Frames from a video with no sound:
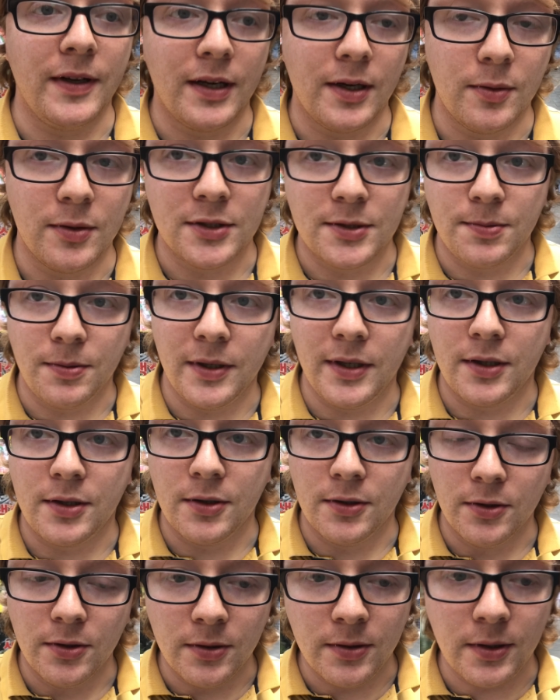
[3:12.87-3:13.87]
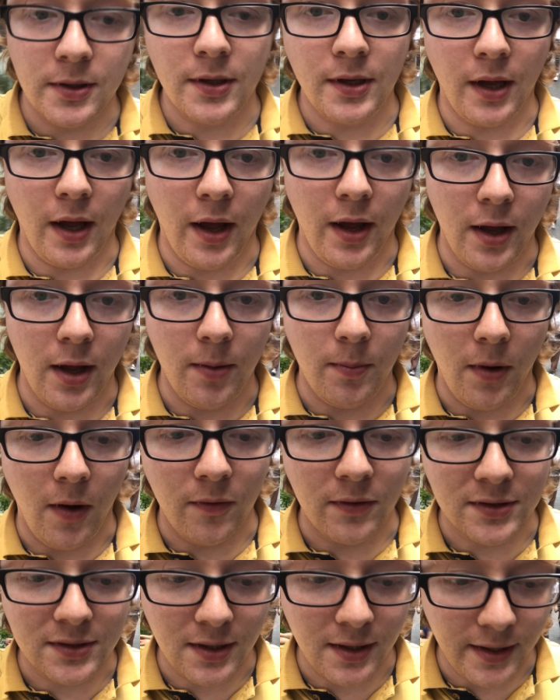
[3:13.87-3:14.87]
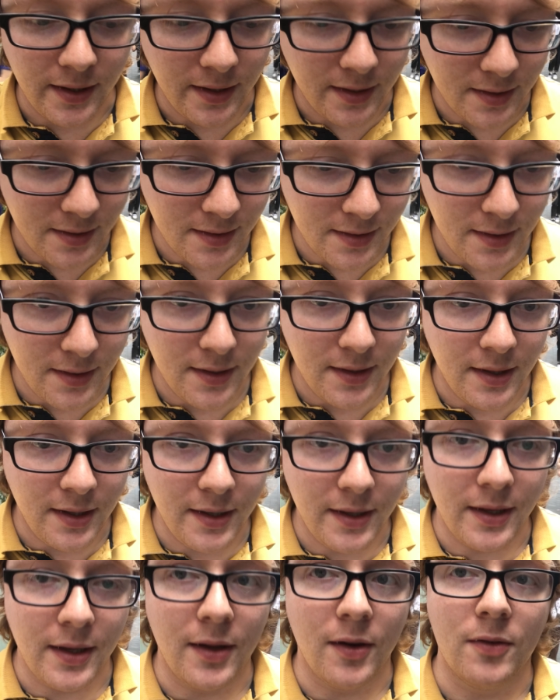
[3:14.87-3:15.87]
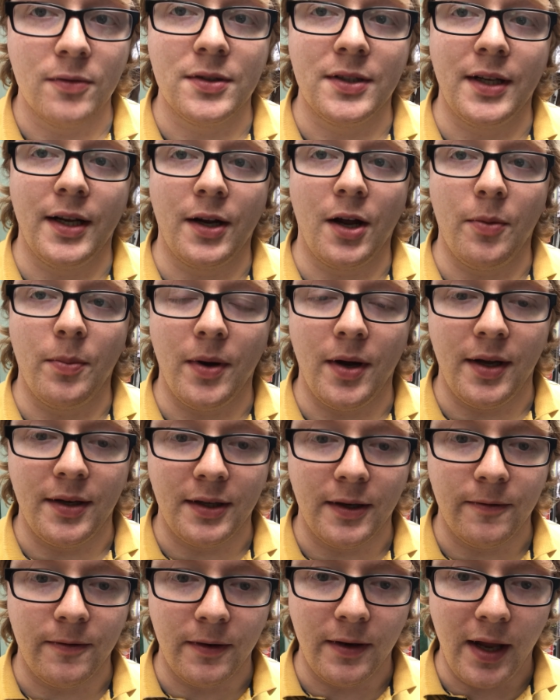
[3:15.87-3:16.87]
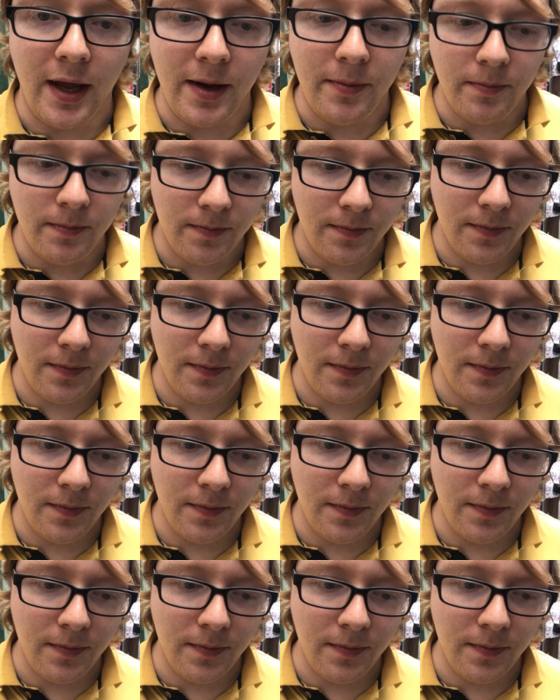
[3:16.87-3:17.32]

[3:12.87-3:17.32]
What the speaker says: figure was pretty cool. Obviously they go by a different name,